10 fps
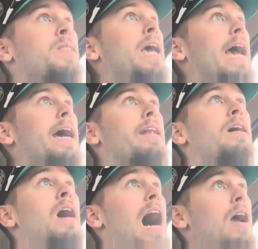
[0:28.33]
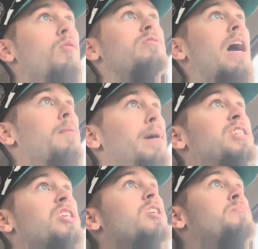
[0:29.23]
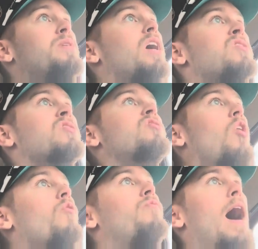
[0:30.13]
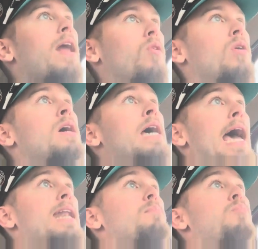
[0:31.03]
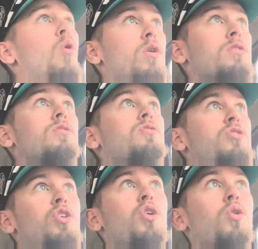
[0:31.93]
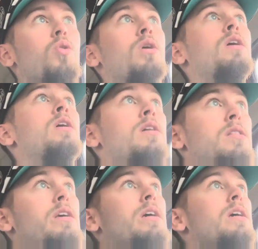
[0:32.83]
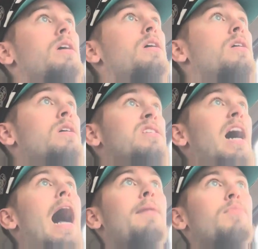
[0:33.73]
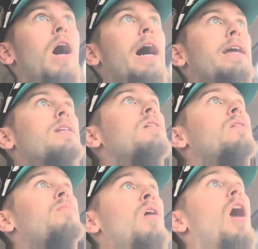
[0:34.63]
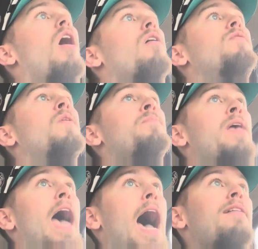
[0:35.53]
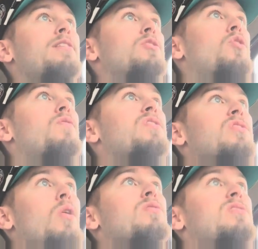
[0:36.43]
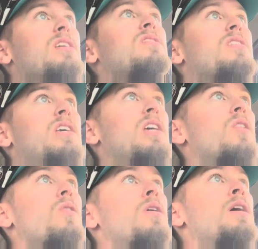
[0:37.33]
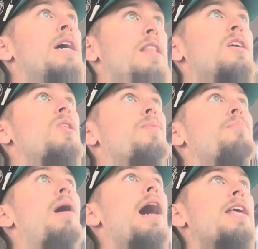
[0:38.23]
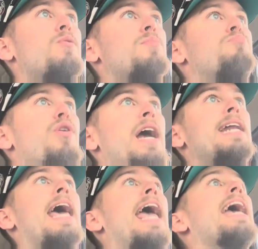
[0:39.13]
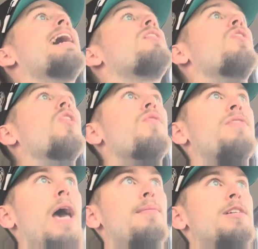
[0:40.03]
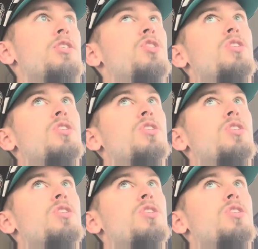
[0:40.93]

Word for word: and I always got to mention this because it's so vital and important to the timeline of having two of the slowest things to heal in the human body with brain and nerve damage.